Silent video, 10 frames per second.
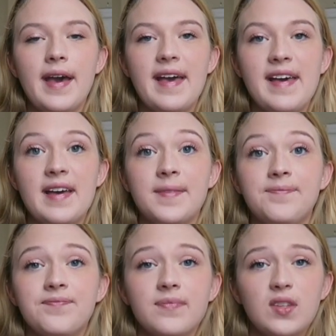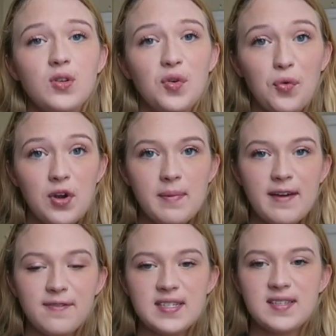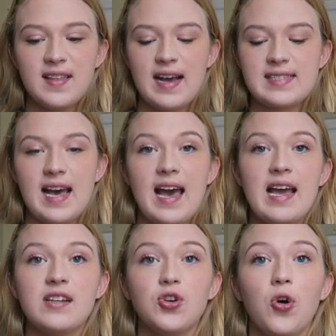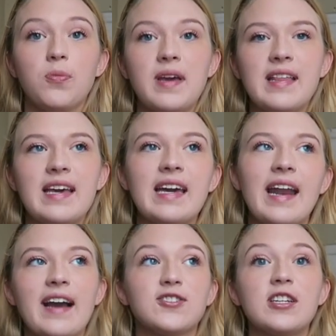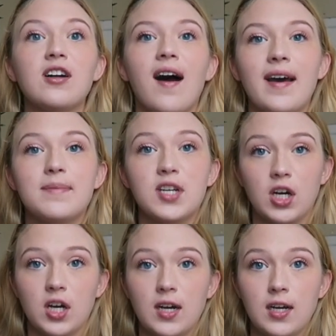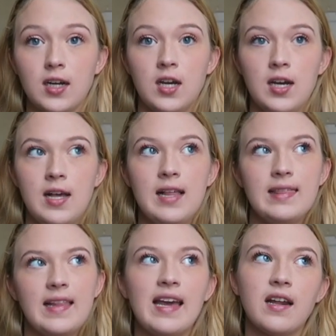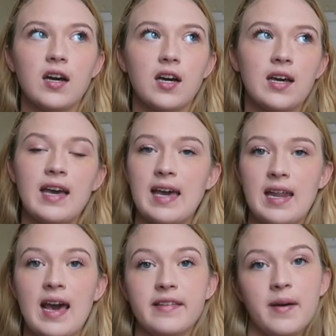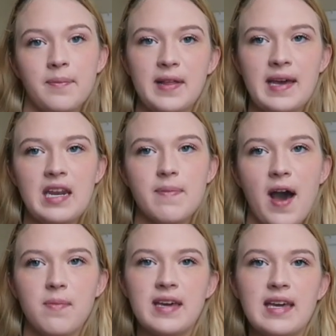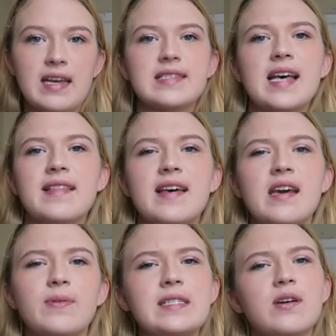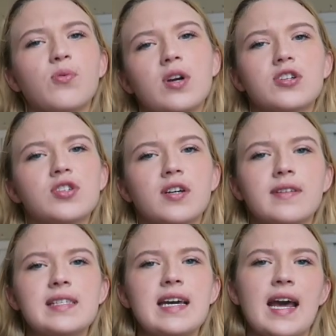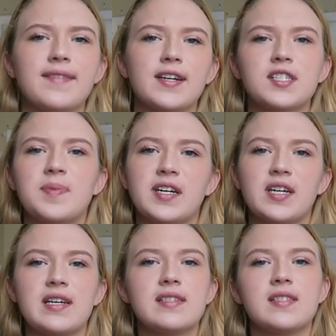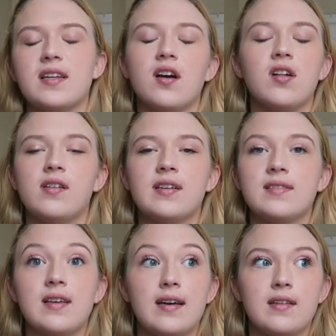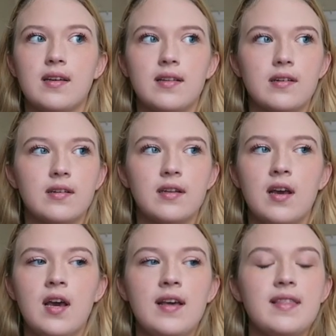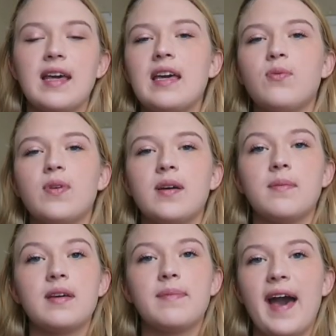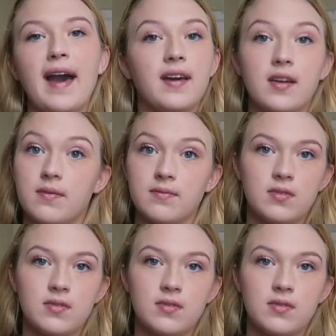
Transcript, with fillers: And one of my friends on that side told me that he had actually gone up to her later and had complained about me and said that it was the worst service he had ever experienced and all this, that, and the other, and that he wouldn't be back. And